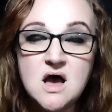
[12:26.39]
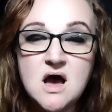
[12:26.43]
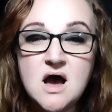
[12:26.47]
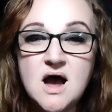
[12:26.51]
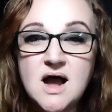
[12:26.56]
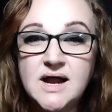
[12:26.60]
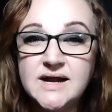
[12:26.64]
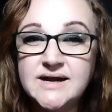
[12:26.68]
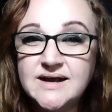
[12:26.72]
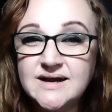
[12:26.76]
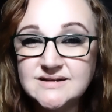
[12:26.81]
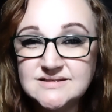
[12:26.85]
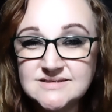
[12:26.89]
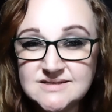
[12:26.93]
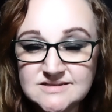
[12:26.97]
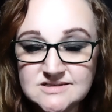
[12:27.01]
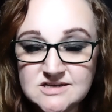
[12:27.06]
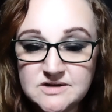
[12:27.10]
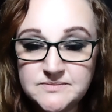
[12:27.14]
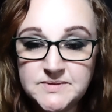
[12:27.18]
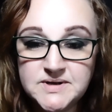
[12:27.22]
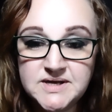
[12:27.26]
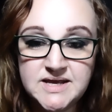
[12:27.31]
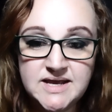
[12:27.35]
I got
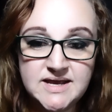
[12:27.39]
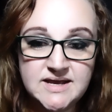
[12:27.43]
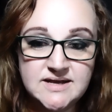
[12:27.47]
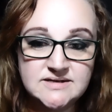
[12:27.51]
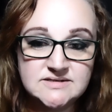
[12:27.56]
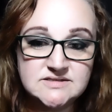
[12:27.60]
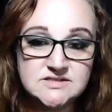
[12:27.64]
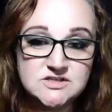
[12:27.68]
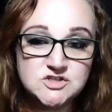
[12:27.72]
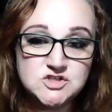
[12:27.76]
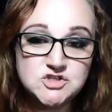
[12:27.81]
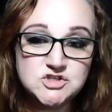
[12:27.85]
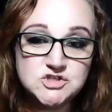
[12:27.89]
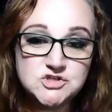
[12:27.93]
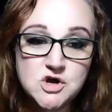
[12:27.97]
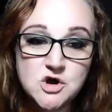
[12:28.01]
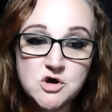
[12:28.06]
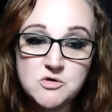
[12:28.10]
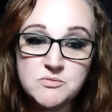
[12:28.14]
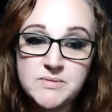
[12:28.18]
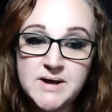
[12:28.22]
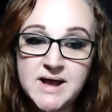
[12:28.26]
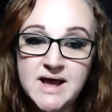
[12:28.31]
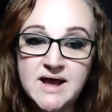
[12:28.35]
stomach aches
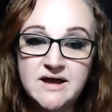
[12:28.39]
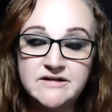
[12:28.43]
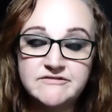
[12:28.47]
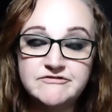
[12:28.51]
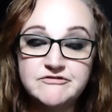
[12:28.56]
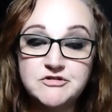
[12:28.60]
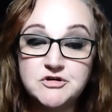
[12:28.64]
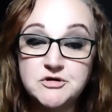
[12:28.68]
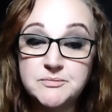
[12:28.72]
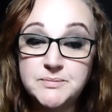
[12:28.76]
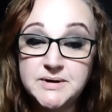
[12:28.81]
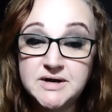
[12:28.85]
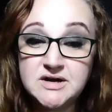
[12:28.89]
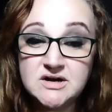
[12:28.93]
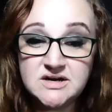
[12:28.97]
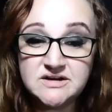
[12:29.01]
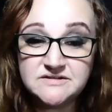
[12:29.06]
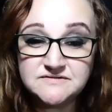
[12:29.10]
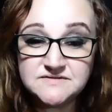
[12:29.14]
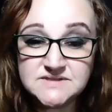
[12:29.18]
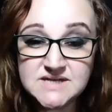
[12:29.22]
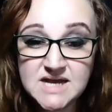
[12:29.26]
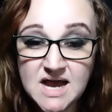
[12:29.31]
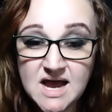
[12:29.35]
so bad for a period
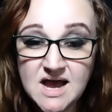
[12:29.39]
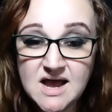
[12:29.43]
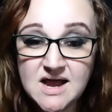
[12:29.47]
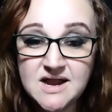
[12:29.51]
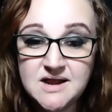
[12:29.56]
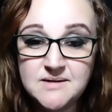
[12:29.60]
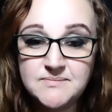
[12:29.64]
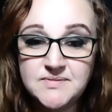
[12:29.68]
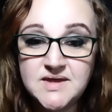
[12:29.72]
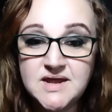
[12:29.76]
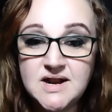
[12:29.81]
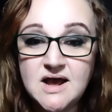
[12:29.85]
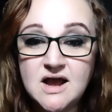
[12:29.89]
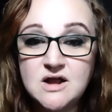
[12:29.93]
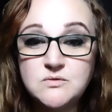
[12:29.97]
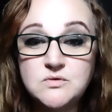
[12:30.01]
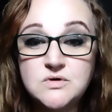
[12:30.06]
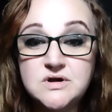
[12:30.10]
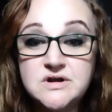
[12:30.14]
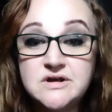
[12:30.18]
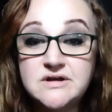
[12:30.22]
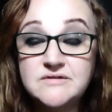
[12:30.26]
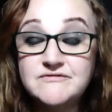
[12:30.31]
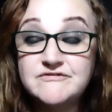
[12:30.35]
of time that I
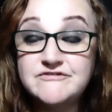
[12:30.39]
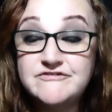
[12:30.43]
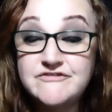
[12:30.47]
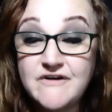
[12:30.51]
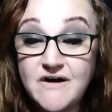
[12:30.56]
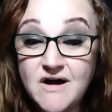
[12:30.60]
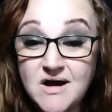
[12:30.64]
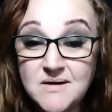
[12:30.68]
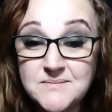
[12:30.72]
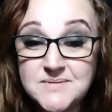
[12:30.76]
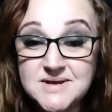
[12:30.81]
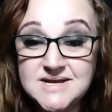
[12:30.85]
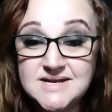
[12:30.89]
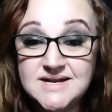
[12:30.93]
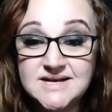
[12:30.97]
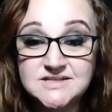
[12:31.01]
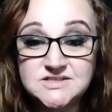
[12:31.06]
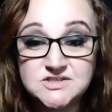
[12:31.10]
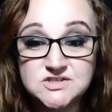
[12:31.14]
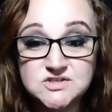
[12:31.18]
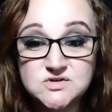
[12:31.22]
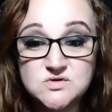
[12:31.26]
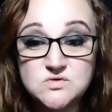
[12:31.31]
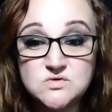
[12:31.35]
would vomit at
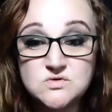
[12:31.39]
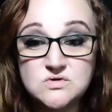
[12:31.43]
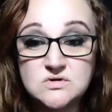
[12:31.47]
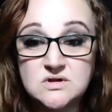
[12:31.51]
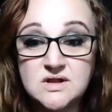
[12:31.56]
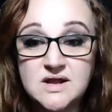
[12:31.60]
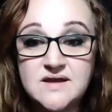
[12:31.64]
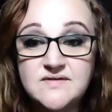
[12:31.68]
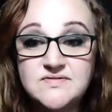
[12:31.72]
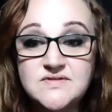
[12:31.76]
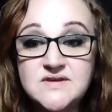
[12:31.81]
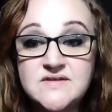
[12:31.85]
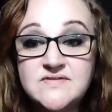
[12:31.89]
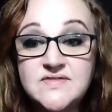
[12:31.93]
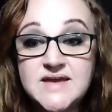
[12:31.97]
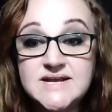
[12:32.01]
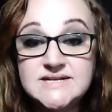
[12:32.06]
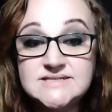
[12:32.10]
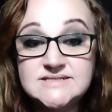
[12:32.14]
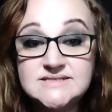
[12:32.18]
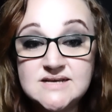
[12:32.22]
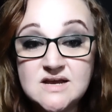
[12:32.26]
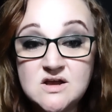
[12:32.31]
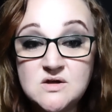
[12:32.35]
school, and then
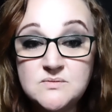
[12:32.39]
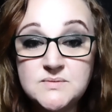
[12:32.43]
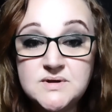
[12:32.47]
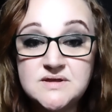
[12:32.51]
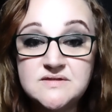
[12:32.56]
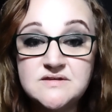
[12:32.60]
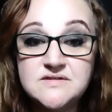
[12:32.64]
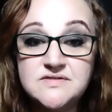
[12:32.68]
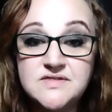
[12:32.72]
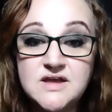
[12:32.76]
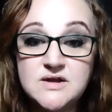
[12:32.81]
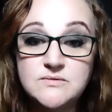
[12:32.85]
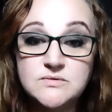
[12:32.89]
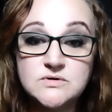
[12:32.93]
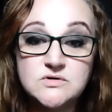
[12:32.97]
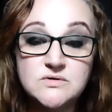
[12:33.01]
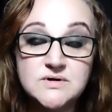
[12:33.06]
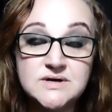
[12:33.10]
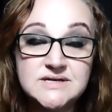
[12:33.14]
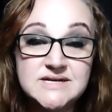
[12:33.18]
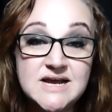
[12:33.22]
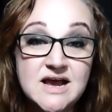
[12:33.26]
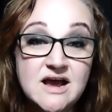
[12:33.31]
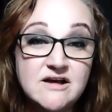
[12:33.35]
they'd tell me that they were
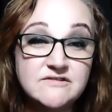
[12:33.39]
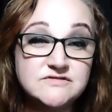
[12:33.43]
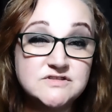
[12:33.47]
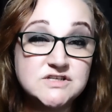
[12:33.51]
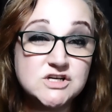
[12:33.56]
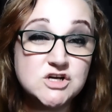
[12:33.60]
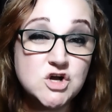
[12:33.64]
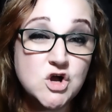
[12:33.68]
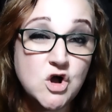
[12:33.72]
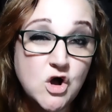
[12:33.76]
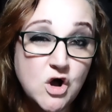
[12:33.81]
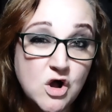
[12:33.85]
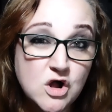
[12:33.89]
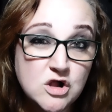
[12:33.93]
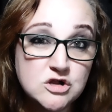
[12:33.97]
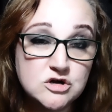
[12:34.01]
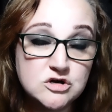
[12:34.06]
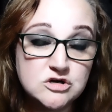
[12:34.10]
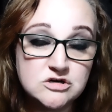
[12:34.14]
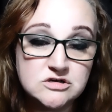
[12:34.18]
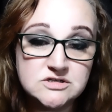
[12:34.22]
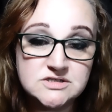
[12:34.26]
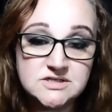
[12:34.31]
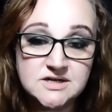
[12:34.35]
going to have to call
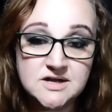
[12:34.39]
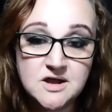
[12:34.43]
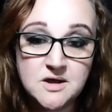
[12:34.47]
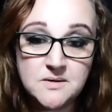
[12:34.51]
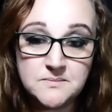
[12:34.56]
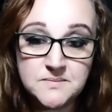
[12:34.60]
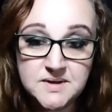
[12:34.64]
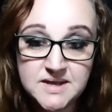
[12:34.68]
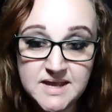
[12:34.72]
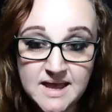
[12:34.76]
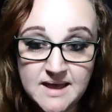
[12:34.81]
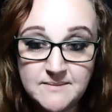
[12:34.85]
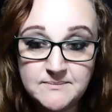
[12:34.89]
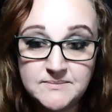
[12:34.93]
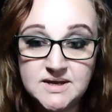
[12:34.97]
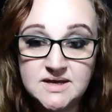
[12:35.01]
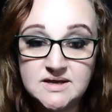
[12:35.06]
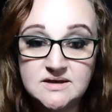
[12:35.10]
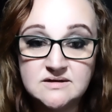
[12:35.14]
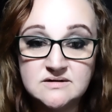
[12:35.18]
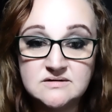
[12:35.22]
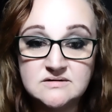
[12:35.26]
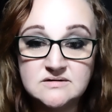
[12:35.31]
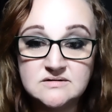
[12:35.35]
her to come get
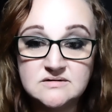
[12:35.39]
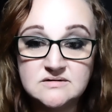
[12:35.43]
me.